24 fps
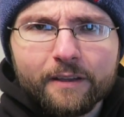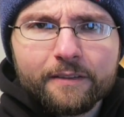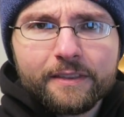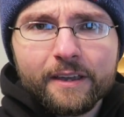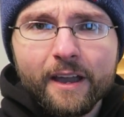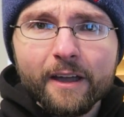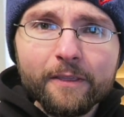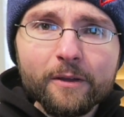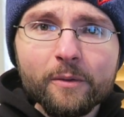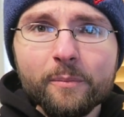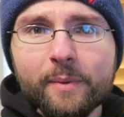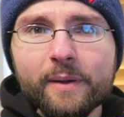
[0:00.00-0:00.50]

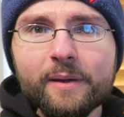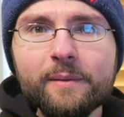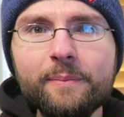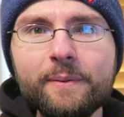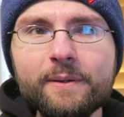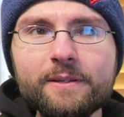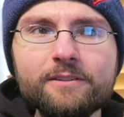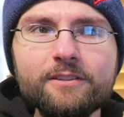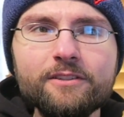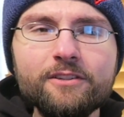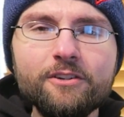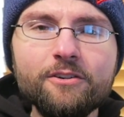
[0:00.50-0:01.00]
the other big
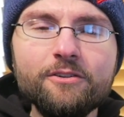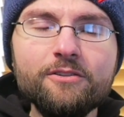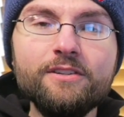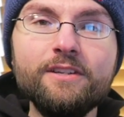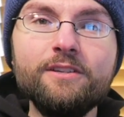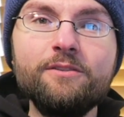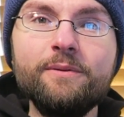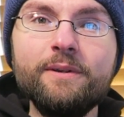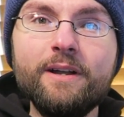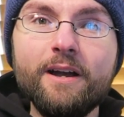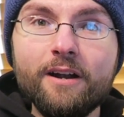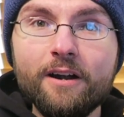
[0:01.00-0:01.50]
piece of news
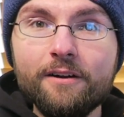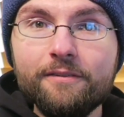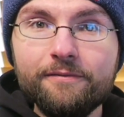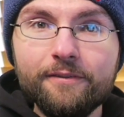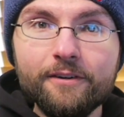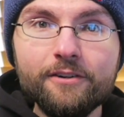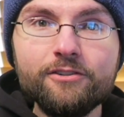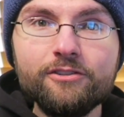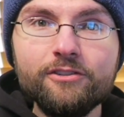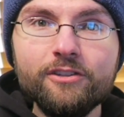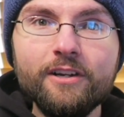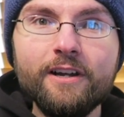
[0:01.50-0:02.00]
is we got our
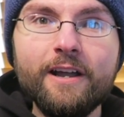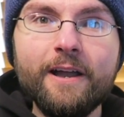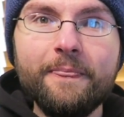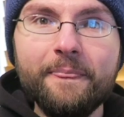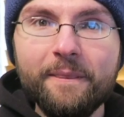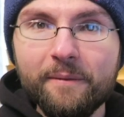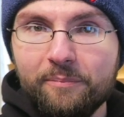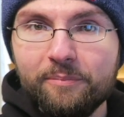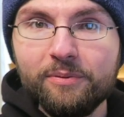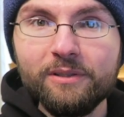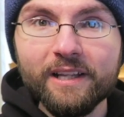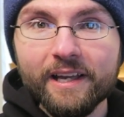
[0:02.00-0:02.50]
first look at
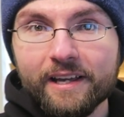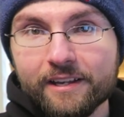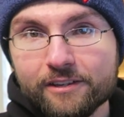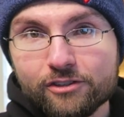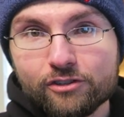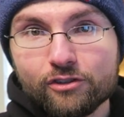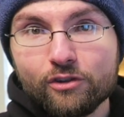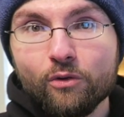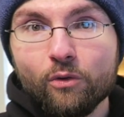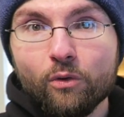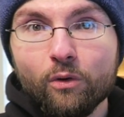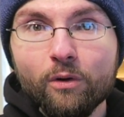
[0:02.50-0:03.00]
the
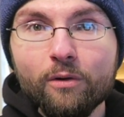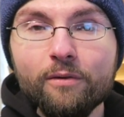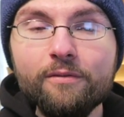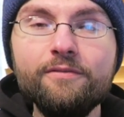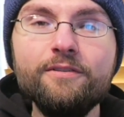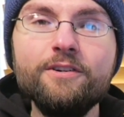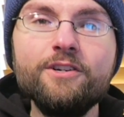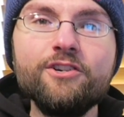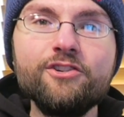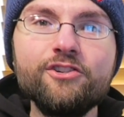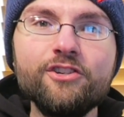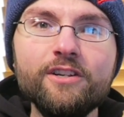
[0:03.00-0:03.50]
Playskool
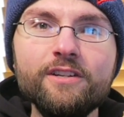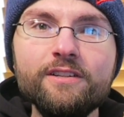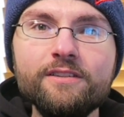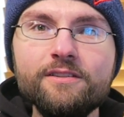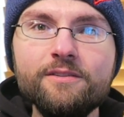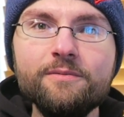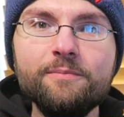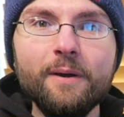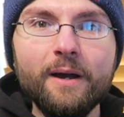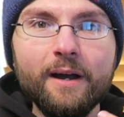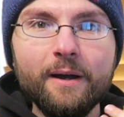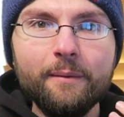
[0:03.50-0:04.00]

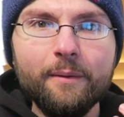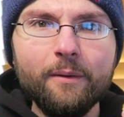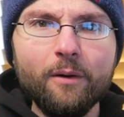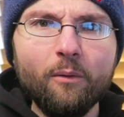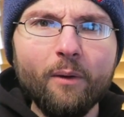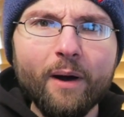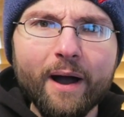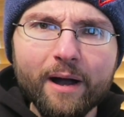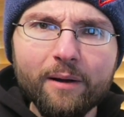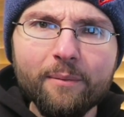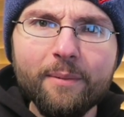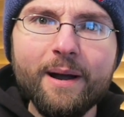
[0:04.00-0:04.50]
versions. Uh, a
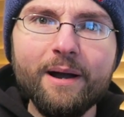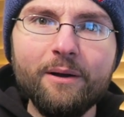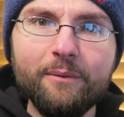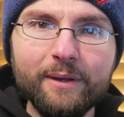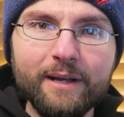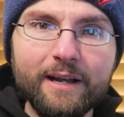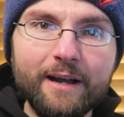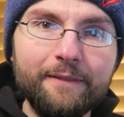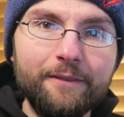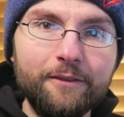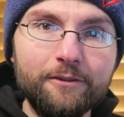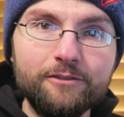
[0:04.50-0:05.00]
while back we
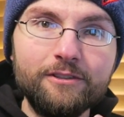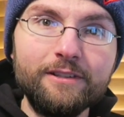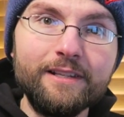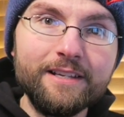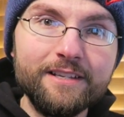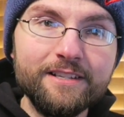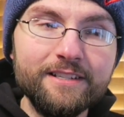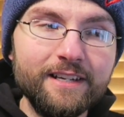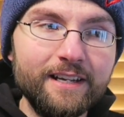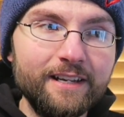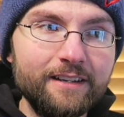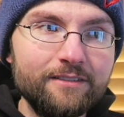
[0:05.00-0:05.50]
got those
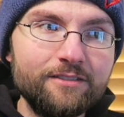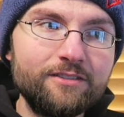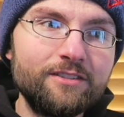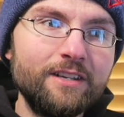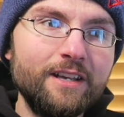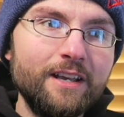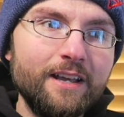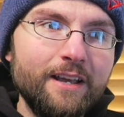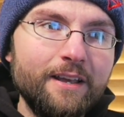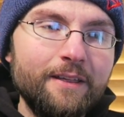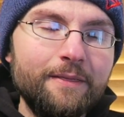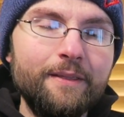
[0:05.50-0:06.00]
listings
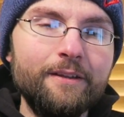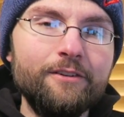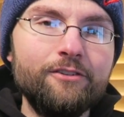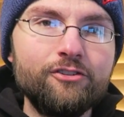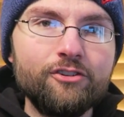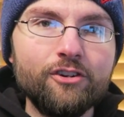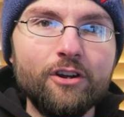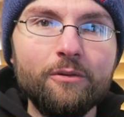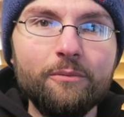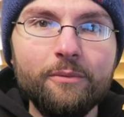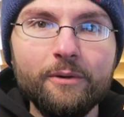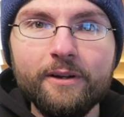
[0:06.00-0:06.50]
that
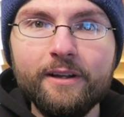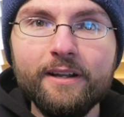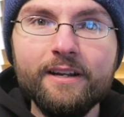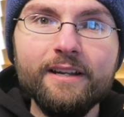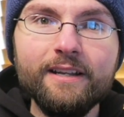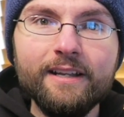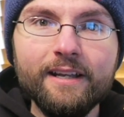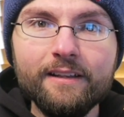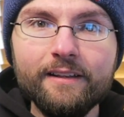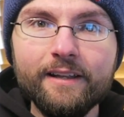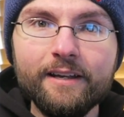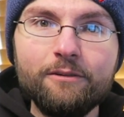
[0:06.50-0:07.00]
showed we're
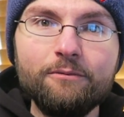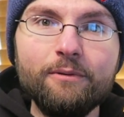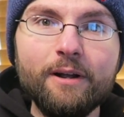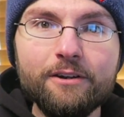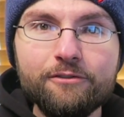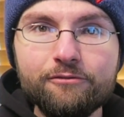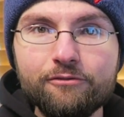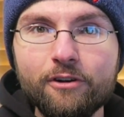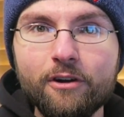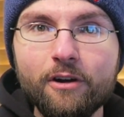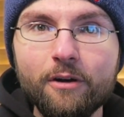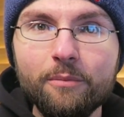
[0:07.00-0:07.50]
gonna get like
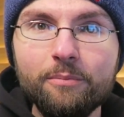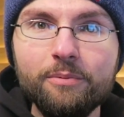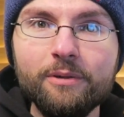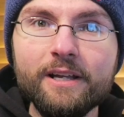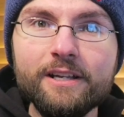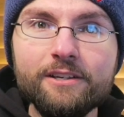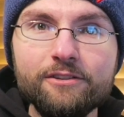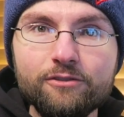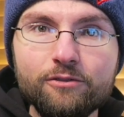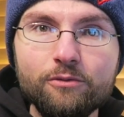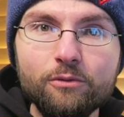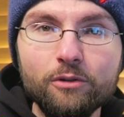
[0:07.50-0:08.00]
retro
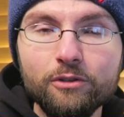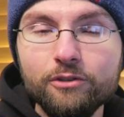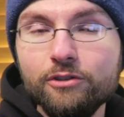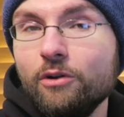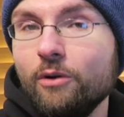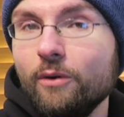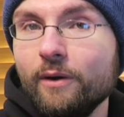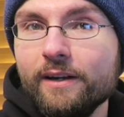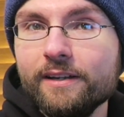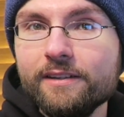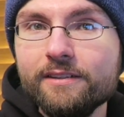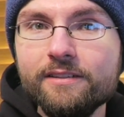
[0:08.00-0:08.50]
Playskool
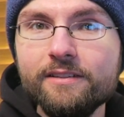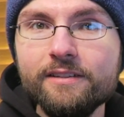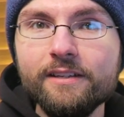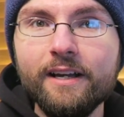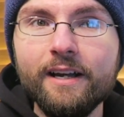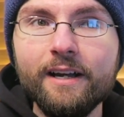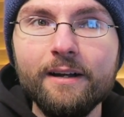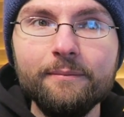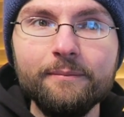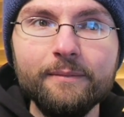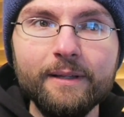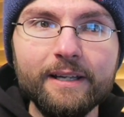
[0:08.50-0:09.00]
toys,
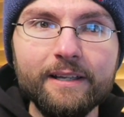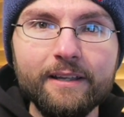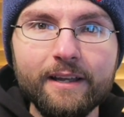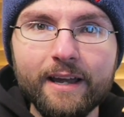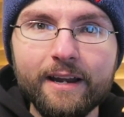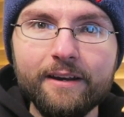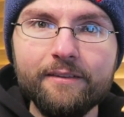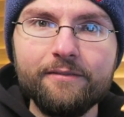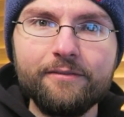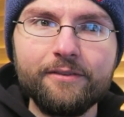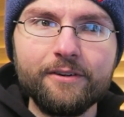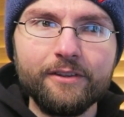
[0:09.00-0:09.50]
um, like
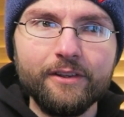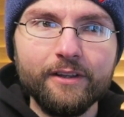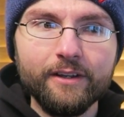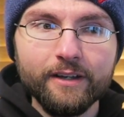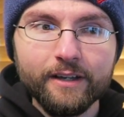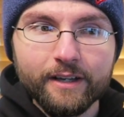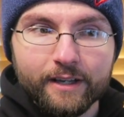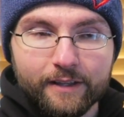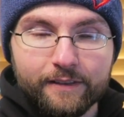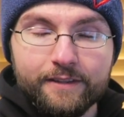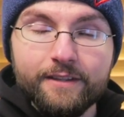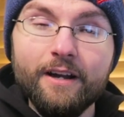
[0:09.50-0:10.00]
kind of for
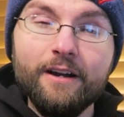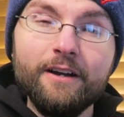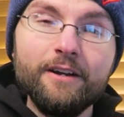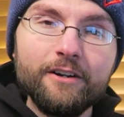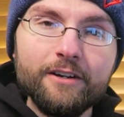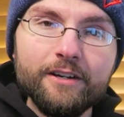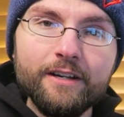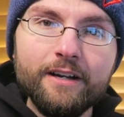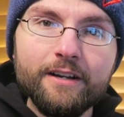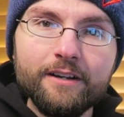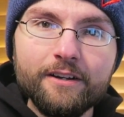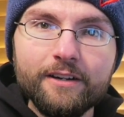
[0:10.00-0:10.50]
the
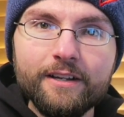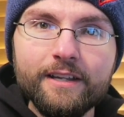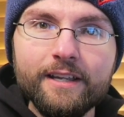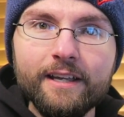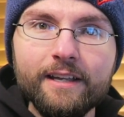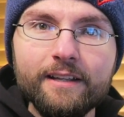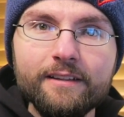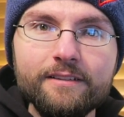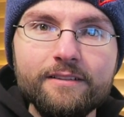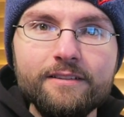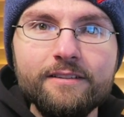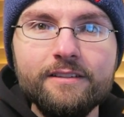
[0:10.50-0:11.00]
younger, younger
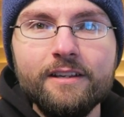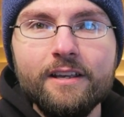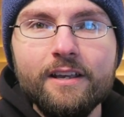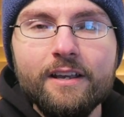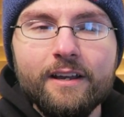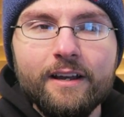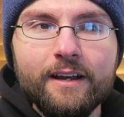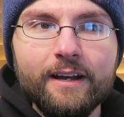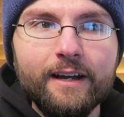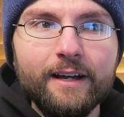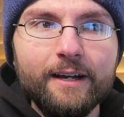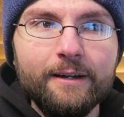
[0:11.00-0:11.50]
kids,
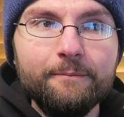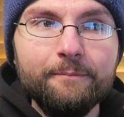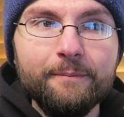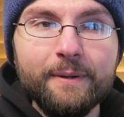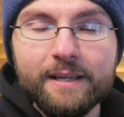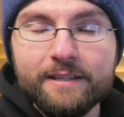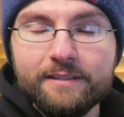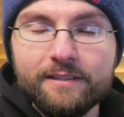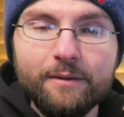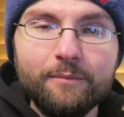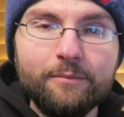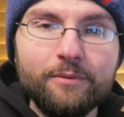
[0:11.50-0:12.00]
um,
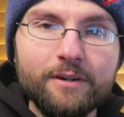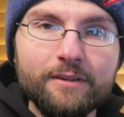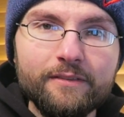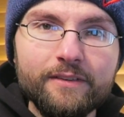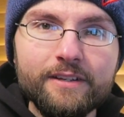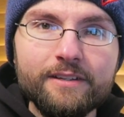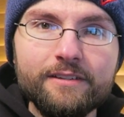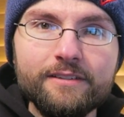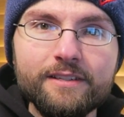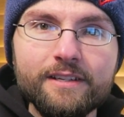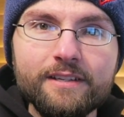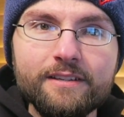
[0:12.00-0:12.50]
based on
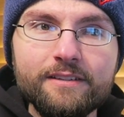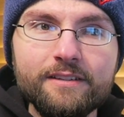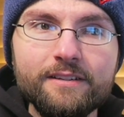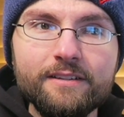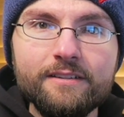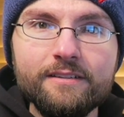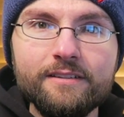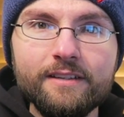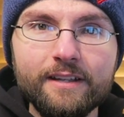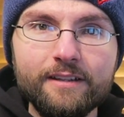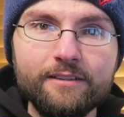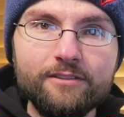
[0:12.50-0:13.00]
previous
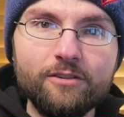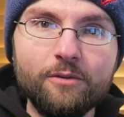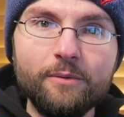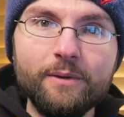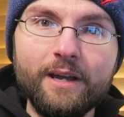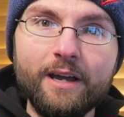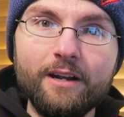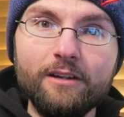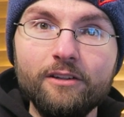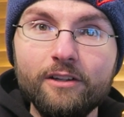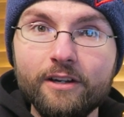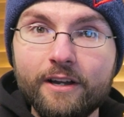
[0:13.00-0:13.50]
seasons. And so we
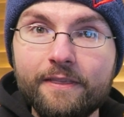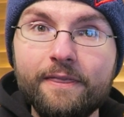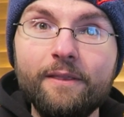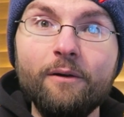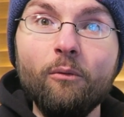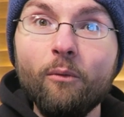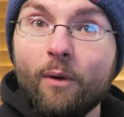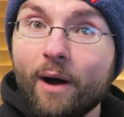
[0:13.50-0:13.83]
got a look at the